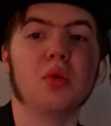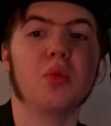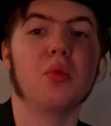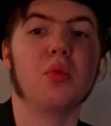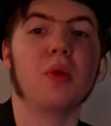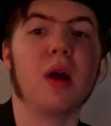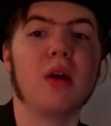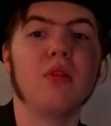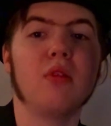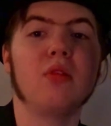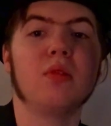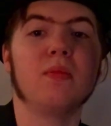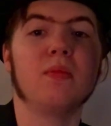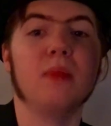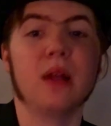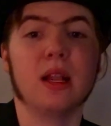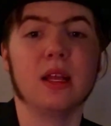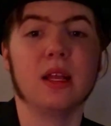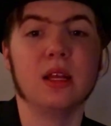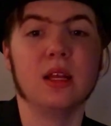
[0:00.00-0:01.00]
round
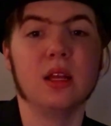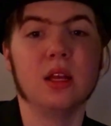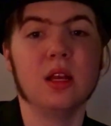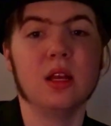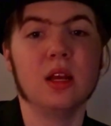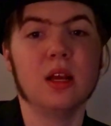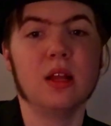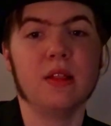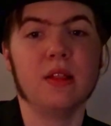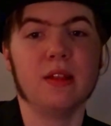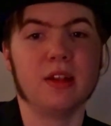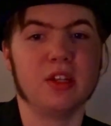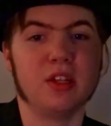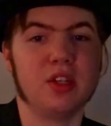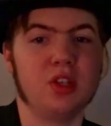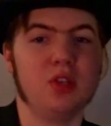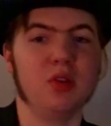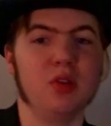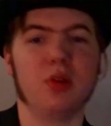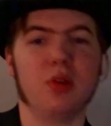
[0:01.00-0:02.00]
belly that
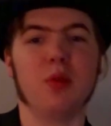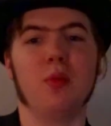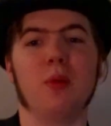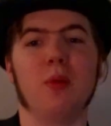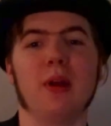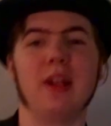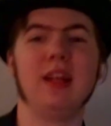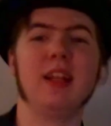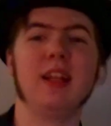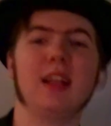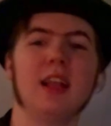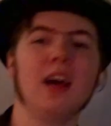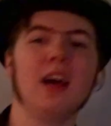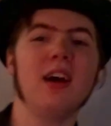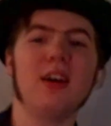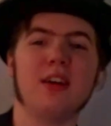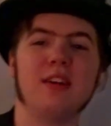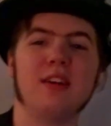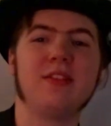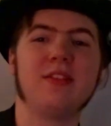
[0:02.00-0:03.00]
shook when he
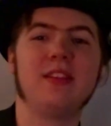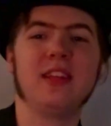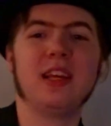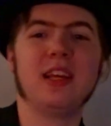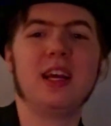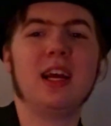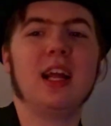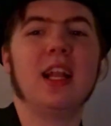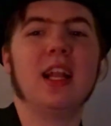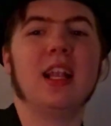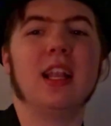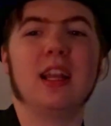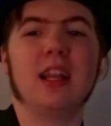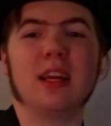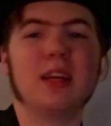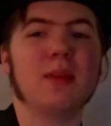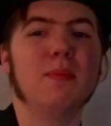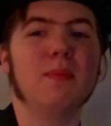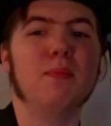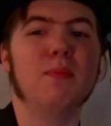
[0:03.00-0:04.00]
laughed like
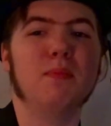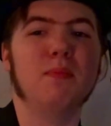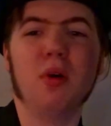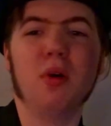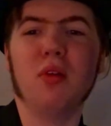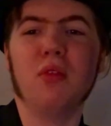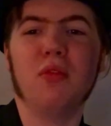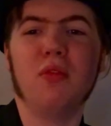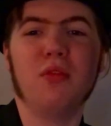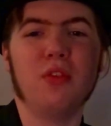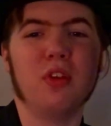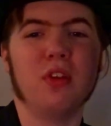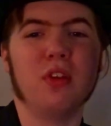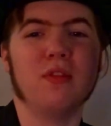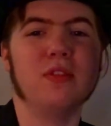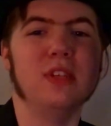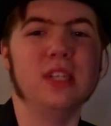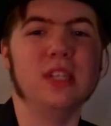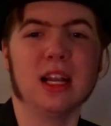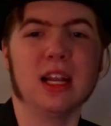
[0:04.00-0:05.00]
a bowl full of
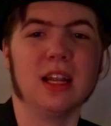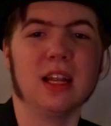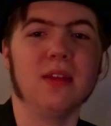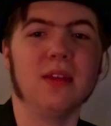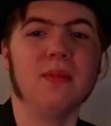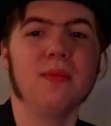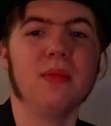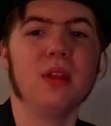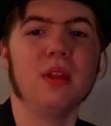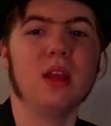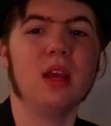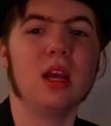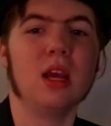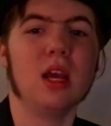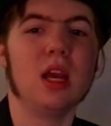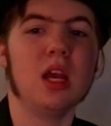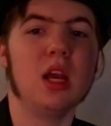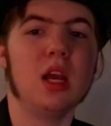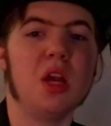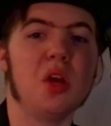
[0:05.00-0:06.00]
jelly.
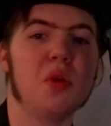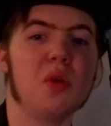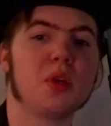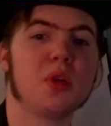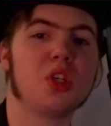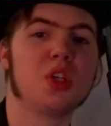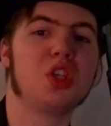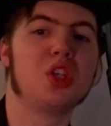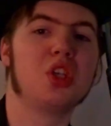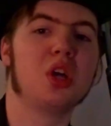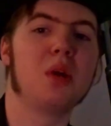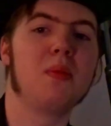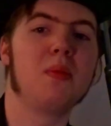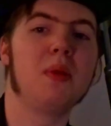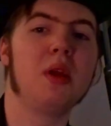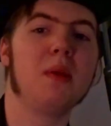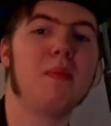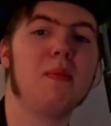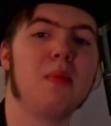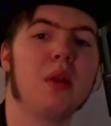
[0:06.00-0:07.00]
He was chubby
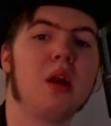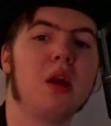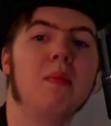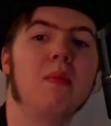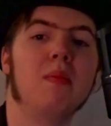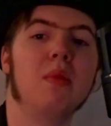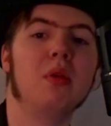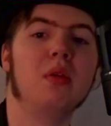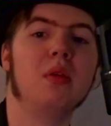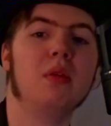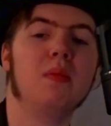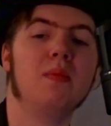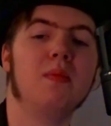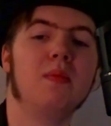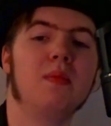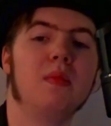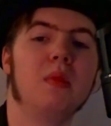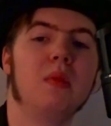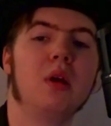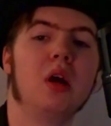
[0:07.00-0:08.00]
and plump,
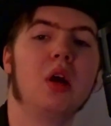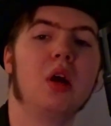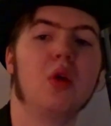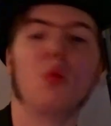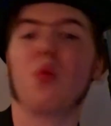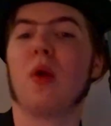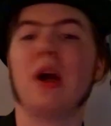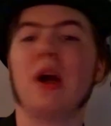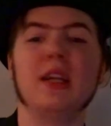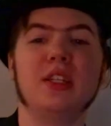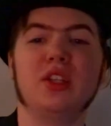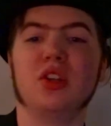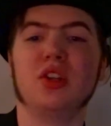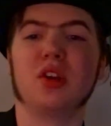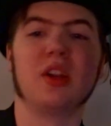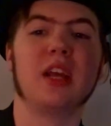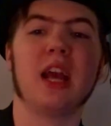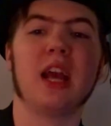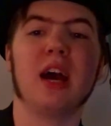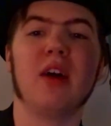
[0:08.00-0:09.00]
a right
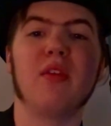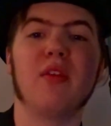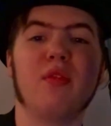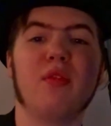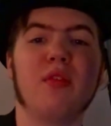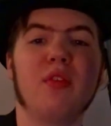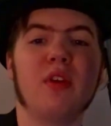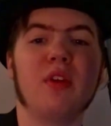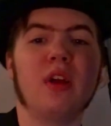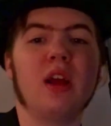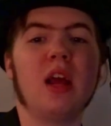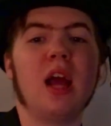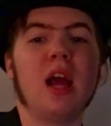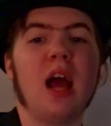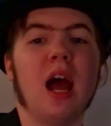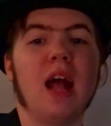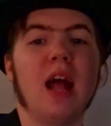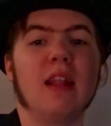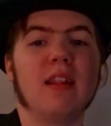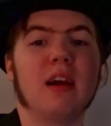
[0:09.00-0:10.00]
jolly elf,
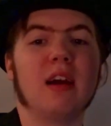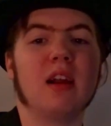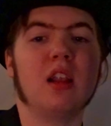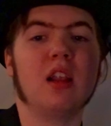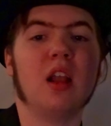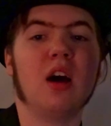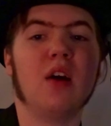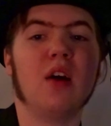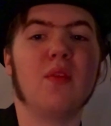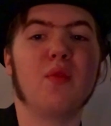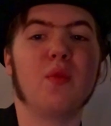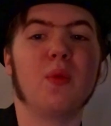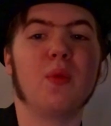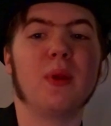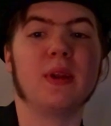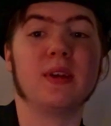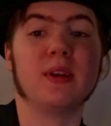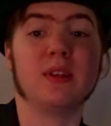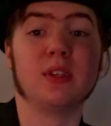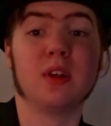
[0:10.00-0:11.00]
and I laughed when
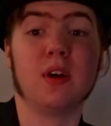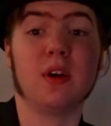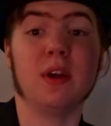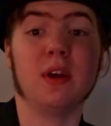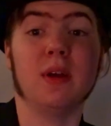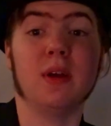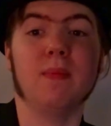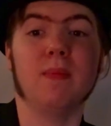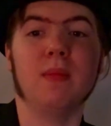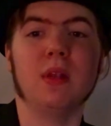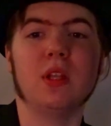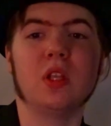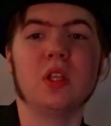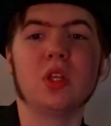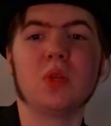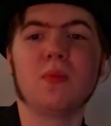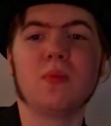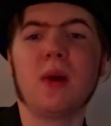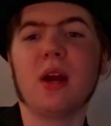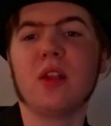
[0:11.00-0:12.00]
I saw him in
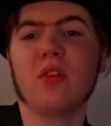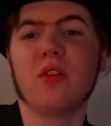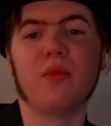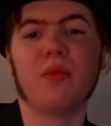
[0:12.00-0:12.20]
spite of